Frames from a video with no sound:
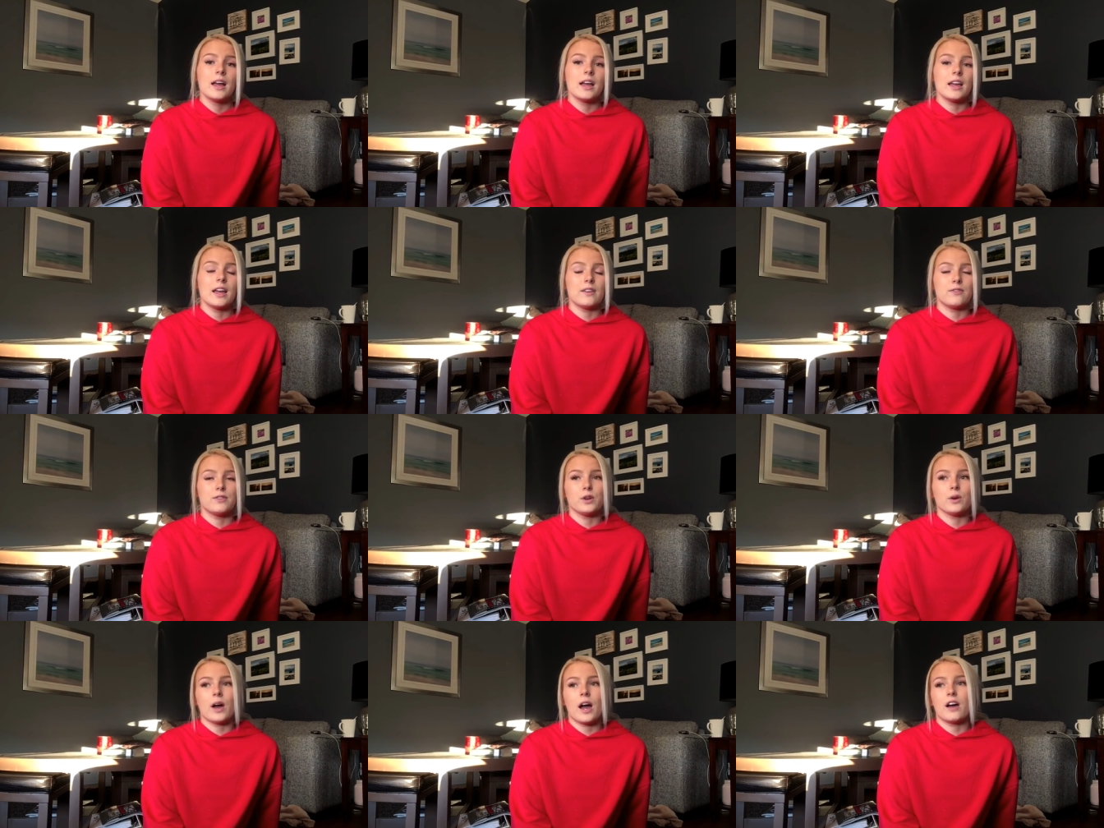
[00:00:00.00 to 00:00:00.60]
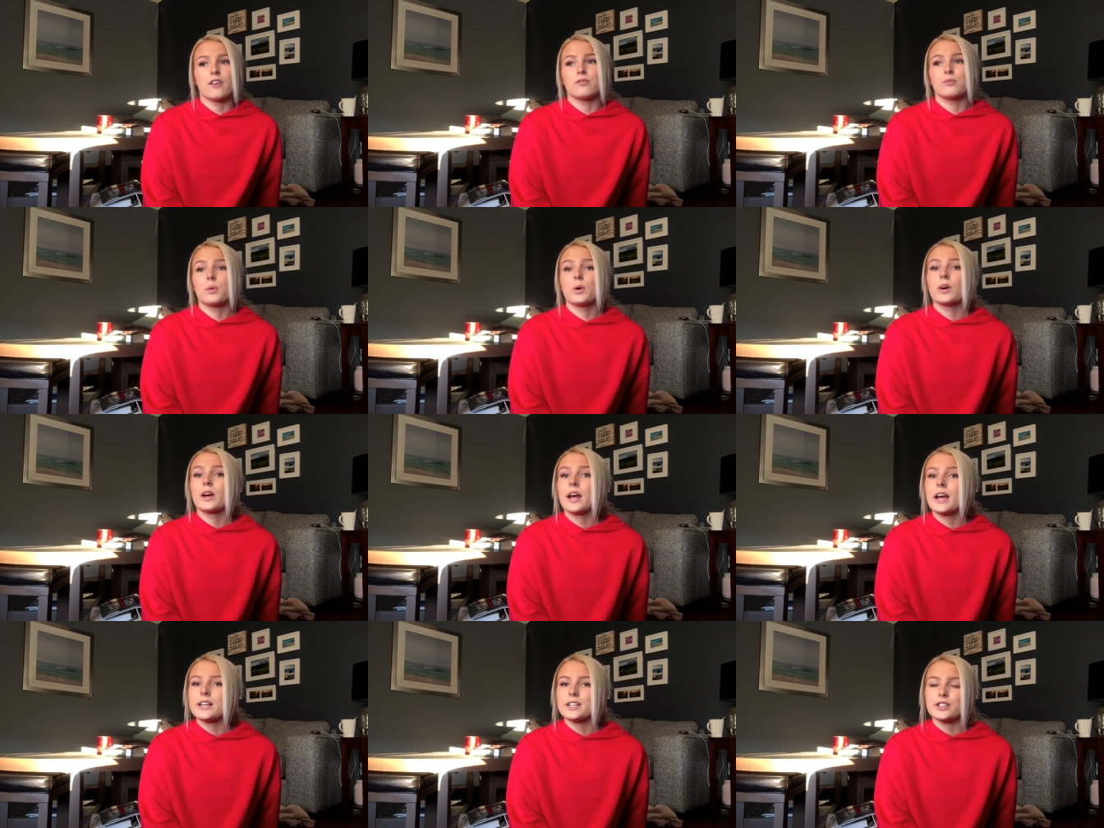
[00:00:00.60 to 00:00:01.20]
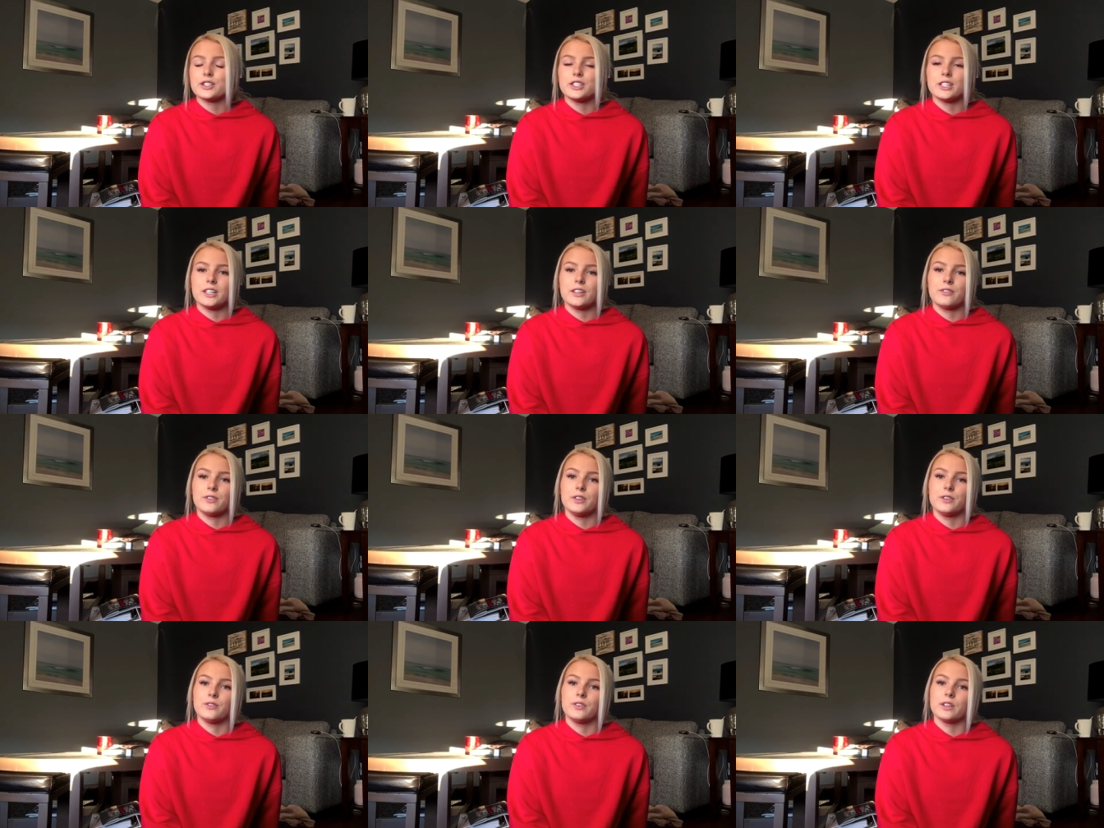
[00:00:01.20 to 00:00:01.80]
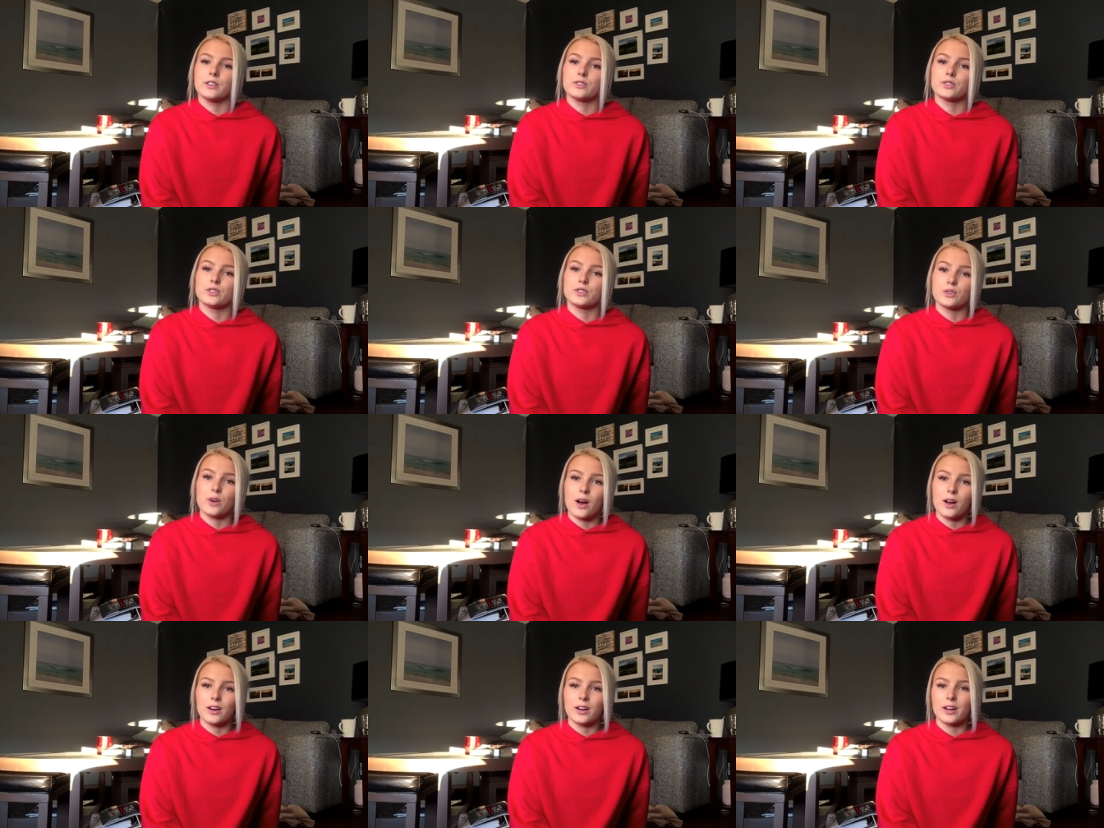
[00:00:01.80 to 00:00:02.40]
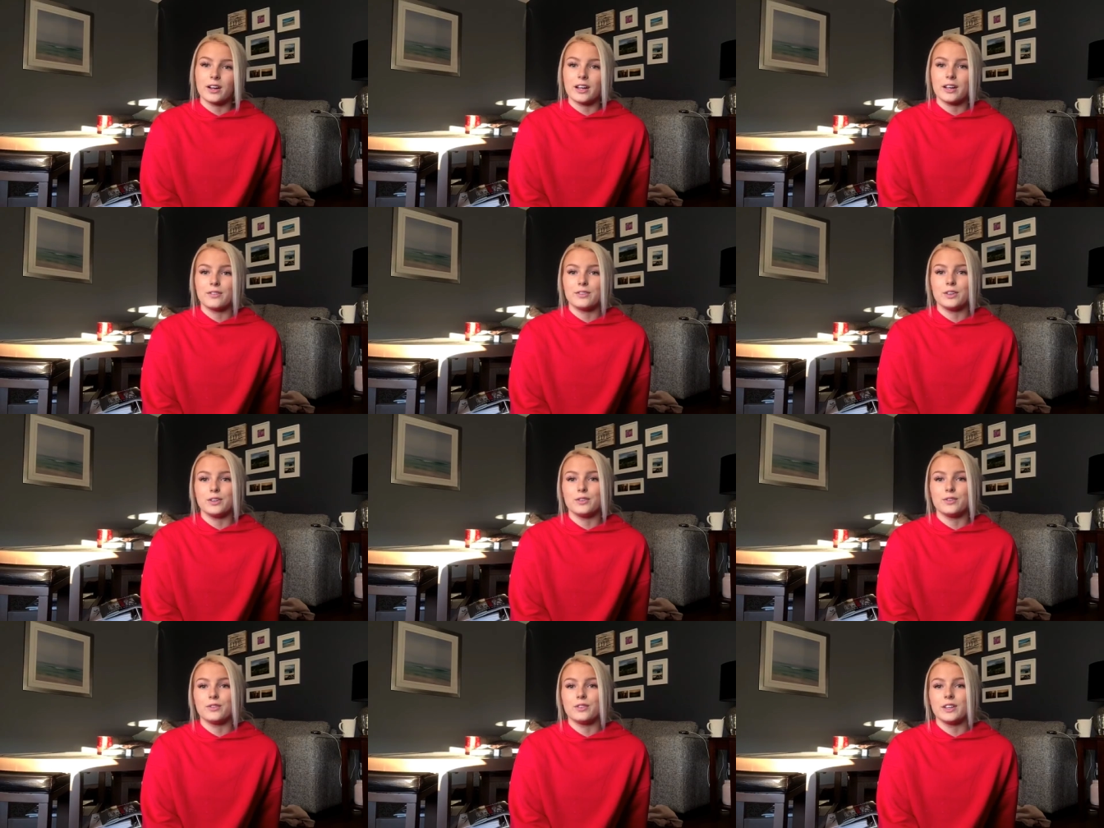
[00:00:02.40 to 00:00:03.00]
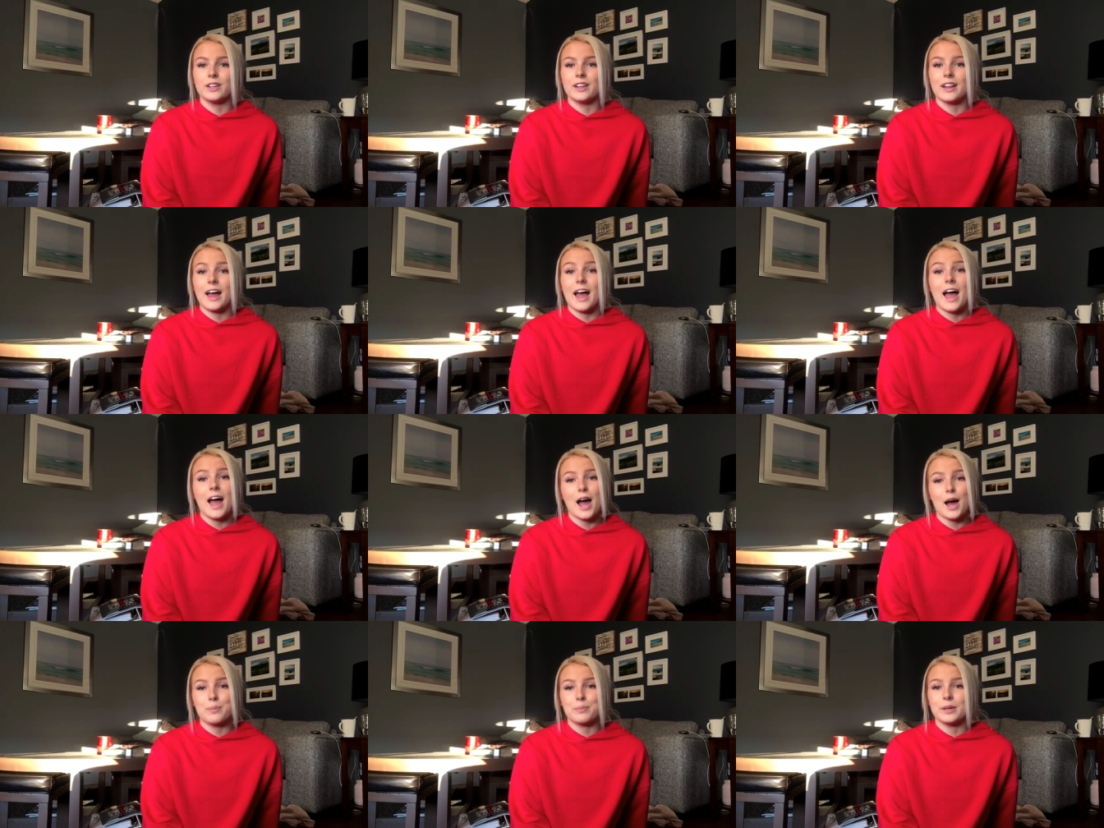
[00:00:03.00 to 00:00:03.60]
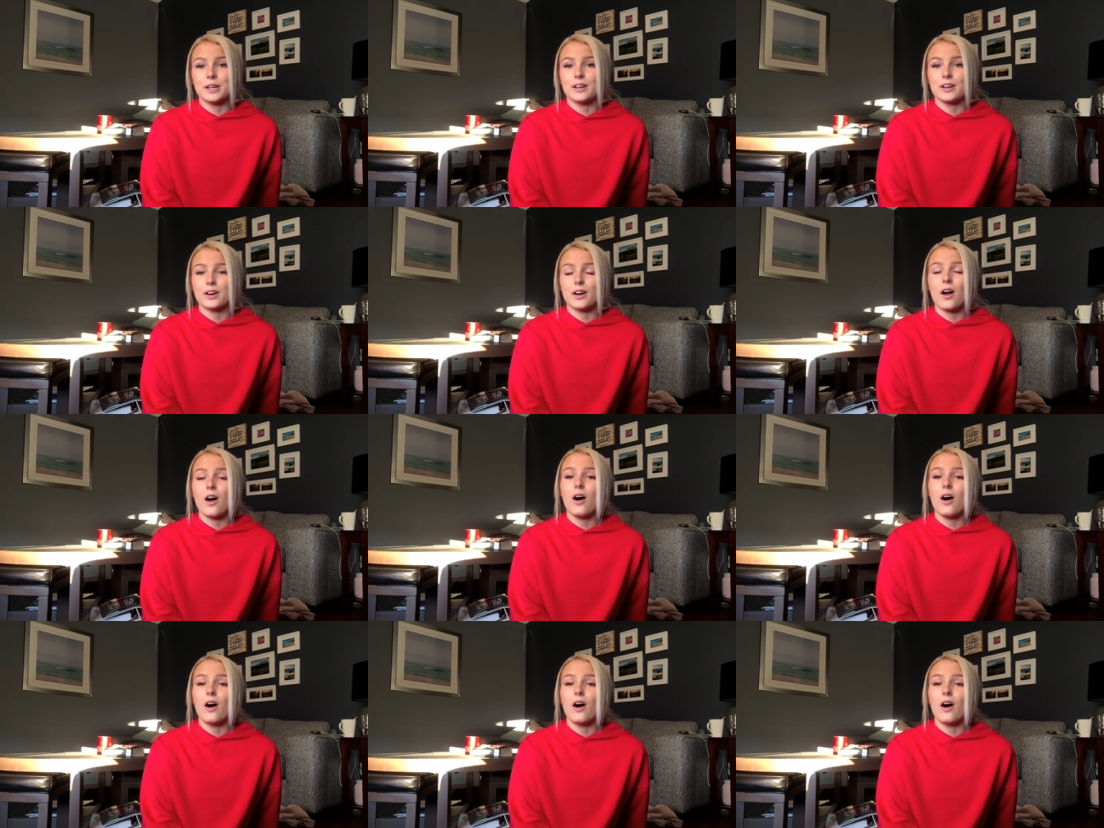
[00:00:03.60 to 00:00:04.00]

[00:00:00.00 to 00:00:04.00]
If you have more energy, if you feel stronger, if you feel happier,